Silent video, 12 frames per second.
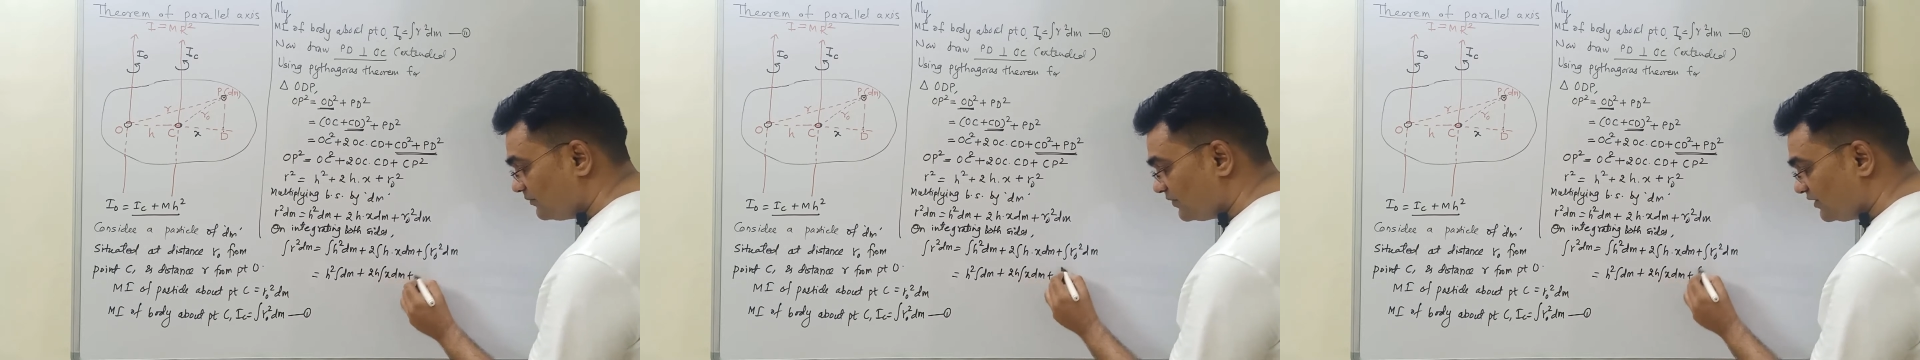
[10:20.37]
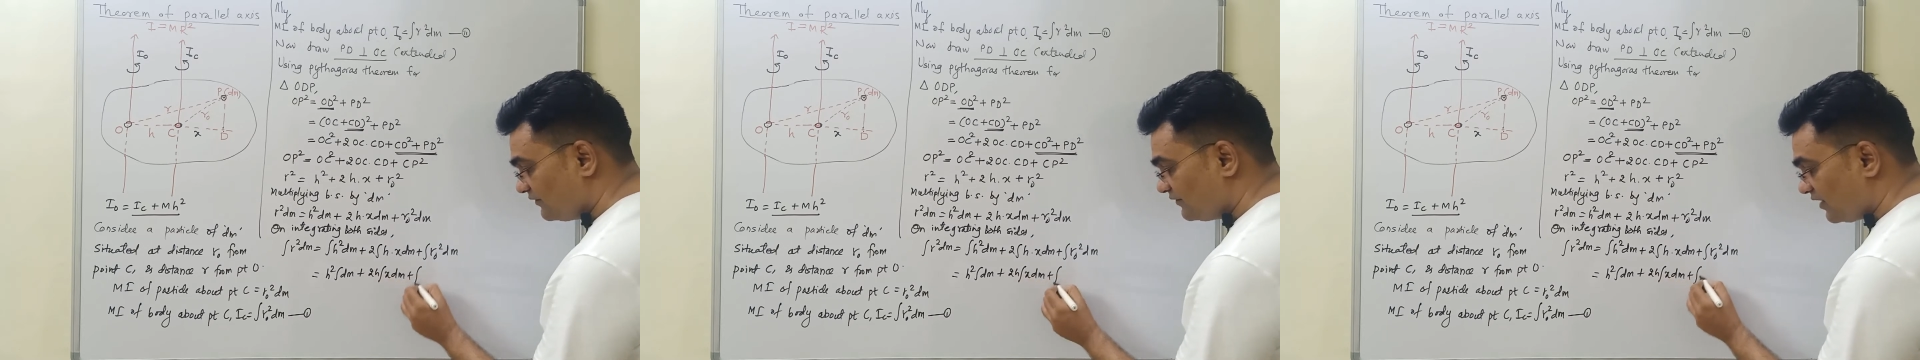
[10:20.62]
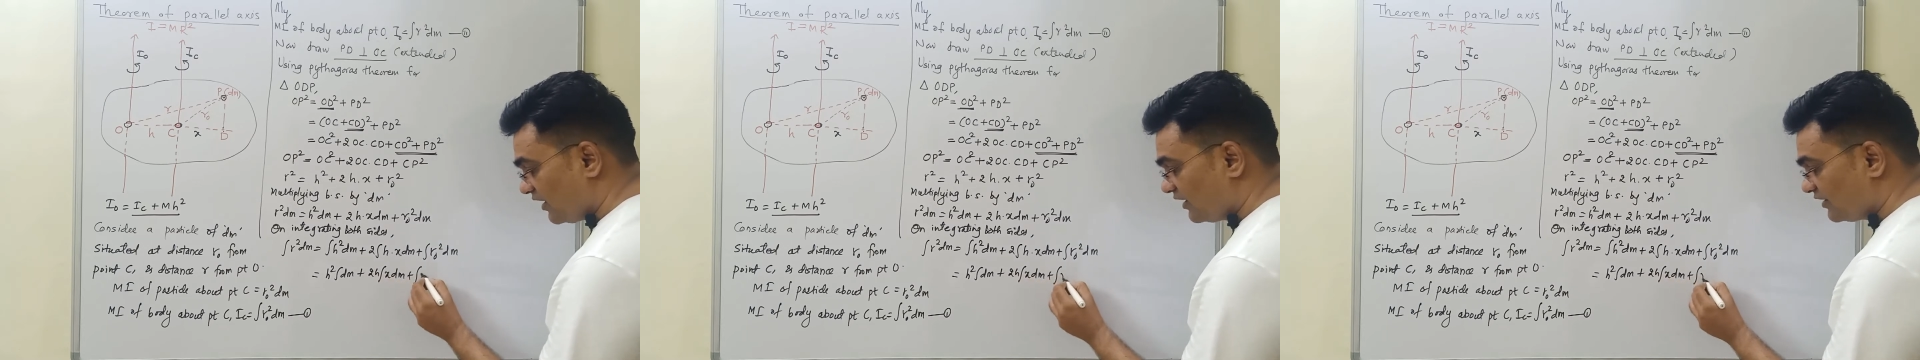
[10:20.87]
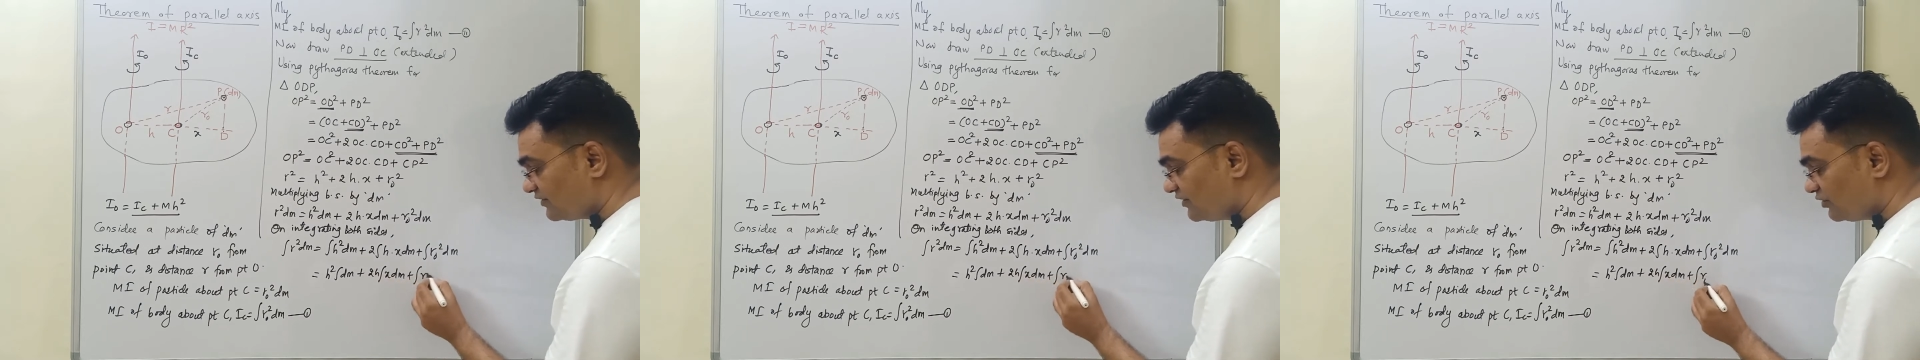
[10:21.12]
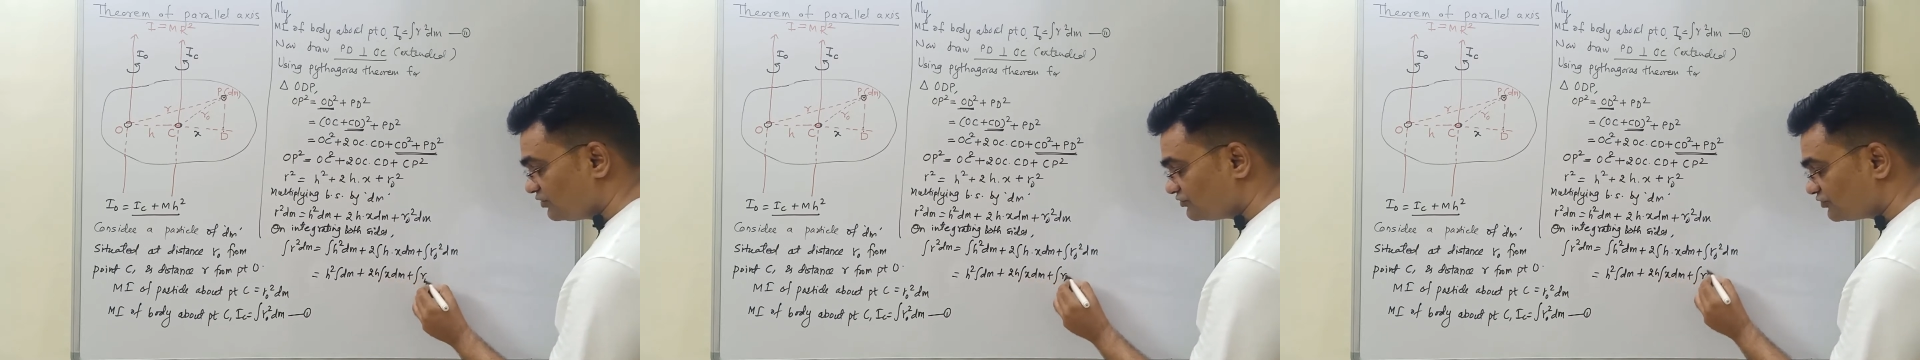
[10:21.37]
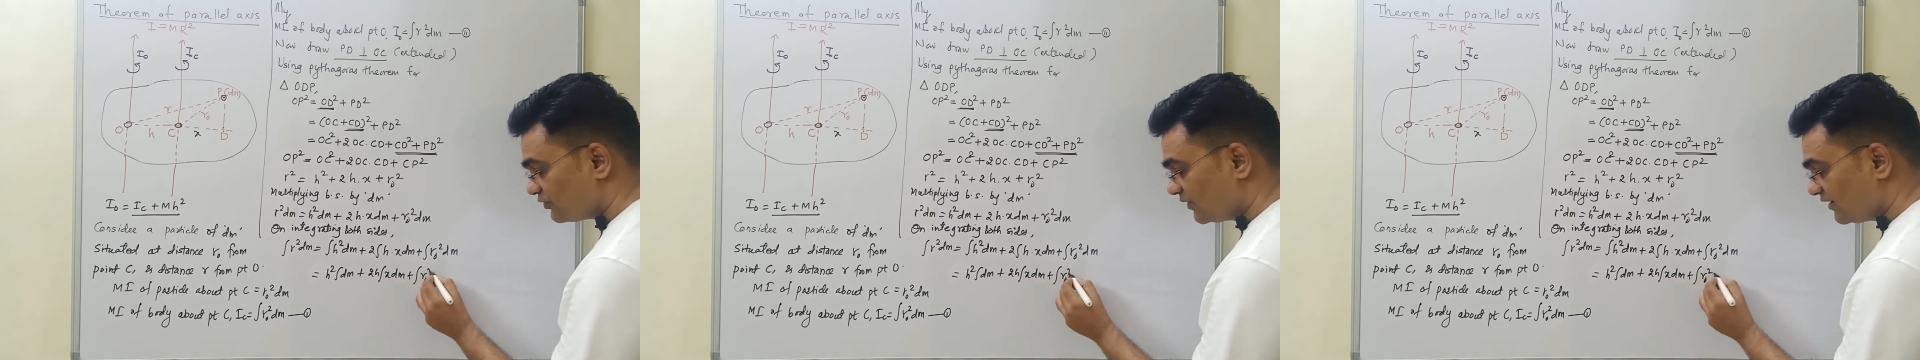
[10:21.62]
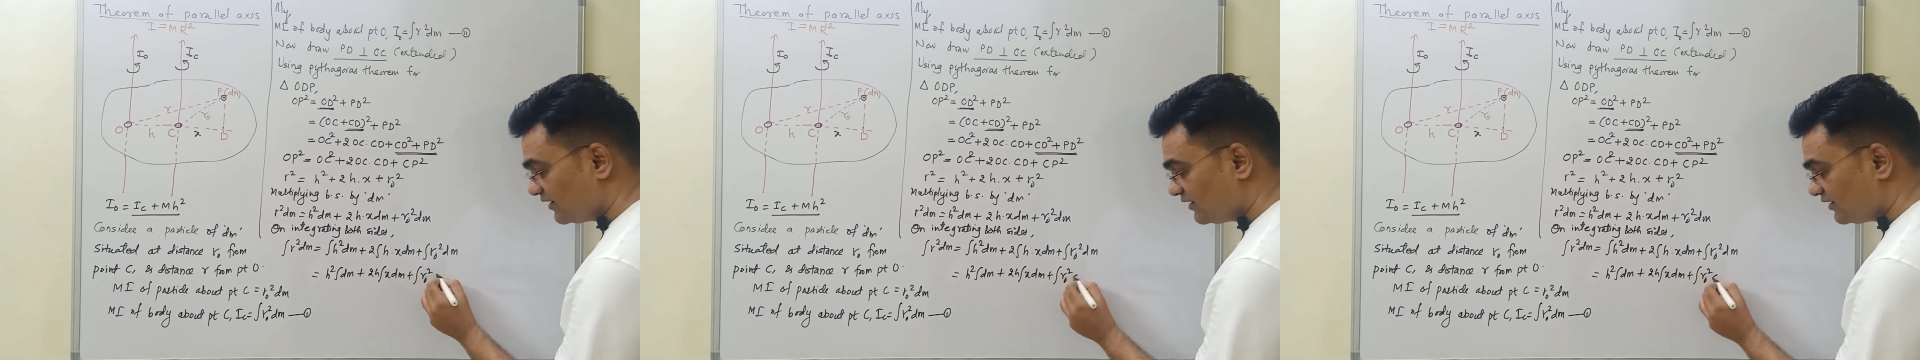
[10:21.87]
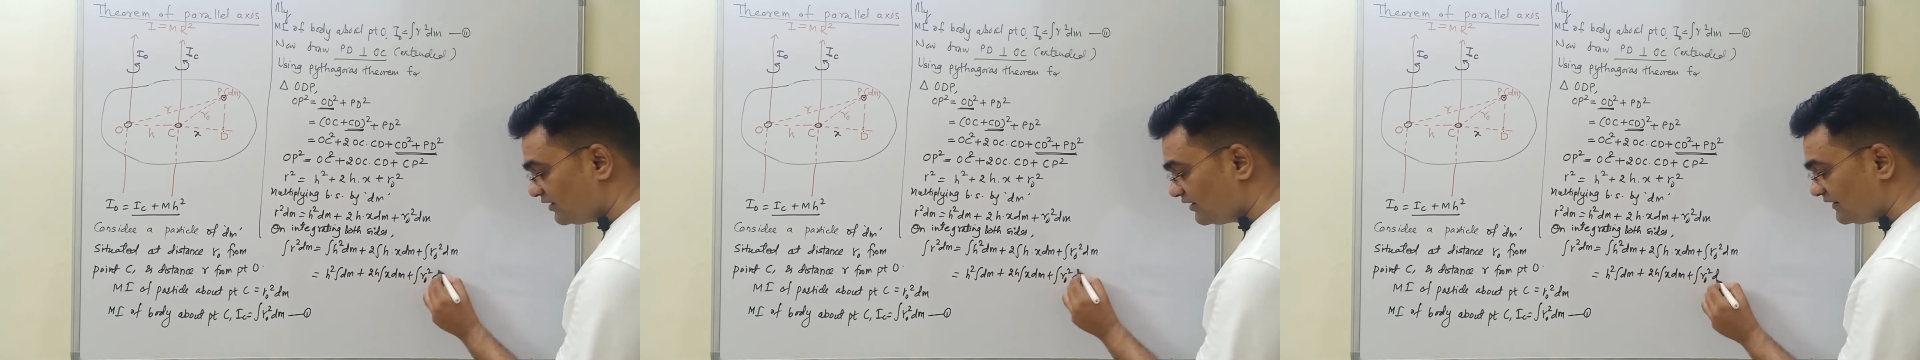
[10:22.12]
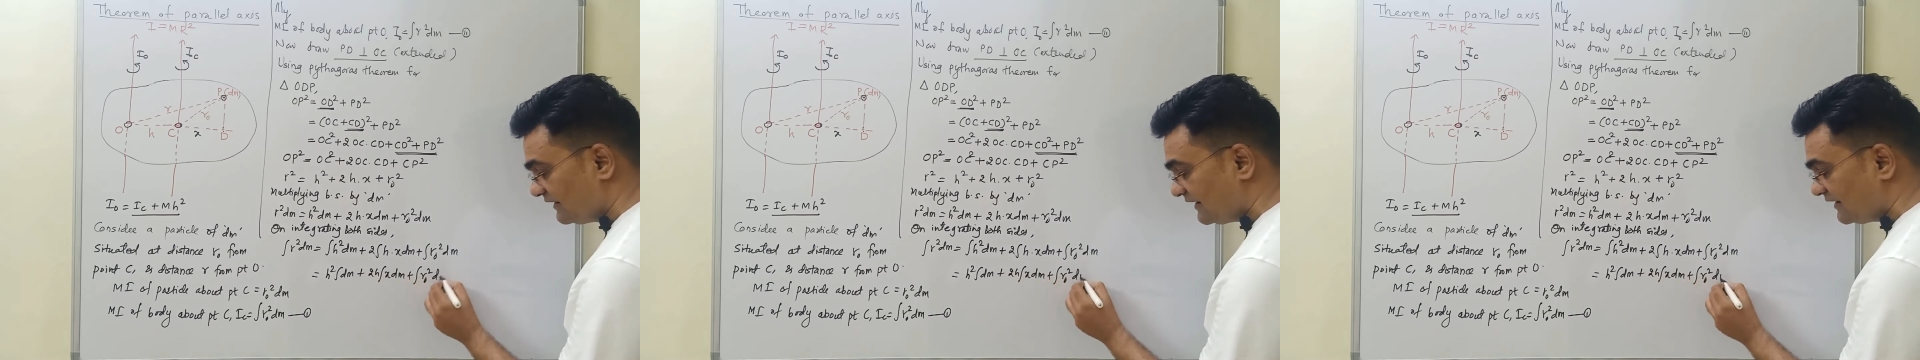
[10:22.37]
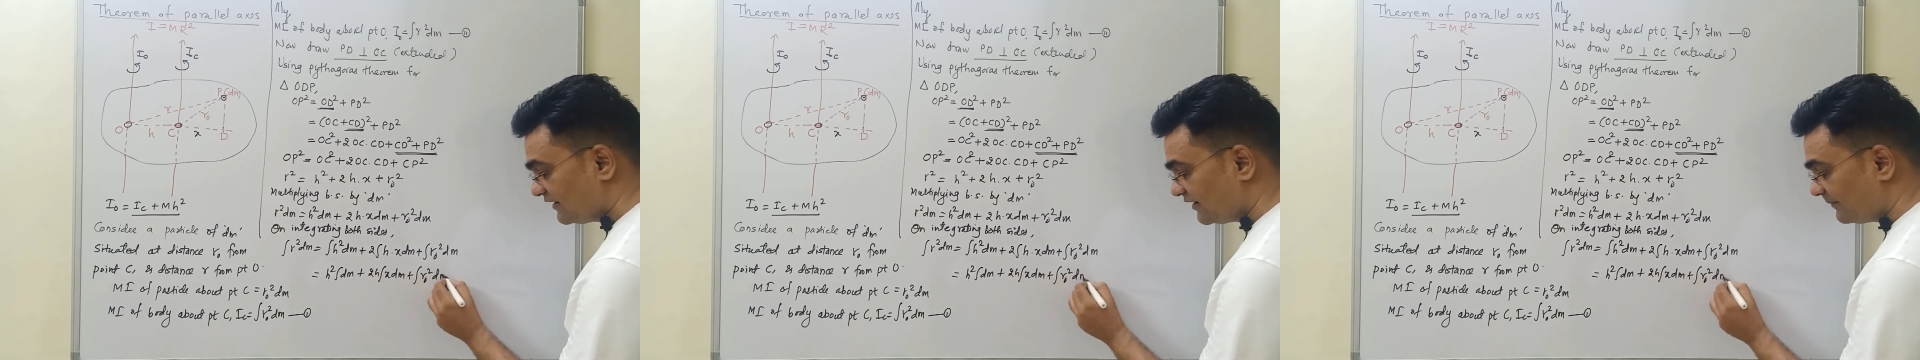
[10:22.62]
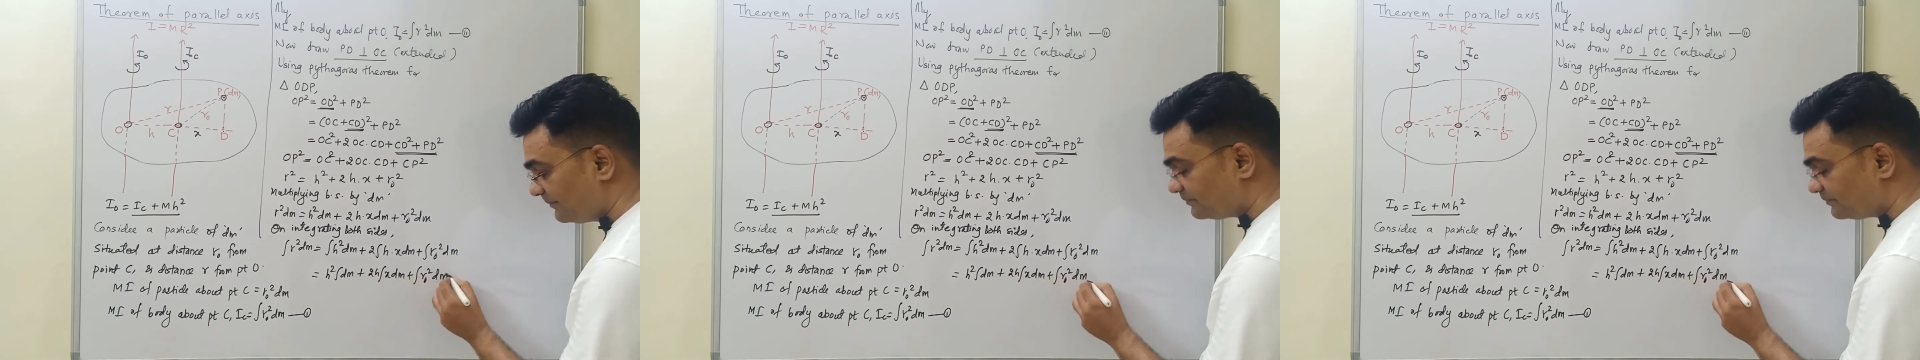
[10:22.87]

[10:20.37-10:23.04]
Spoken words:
plus r0 square dm.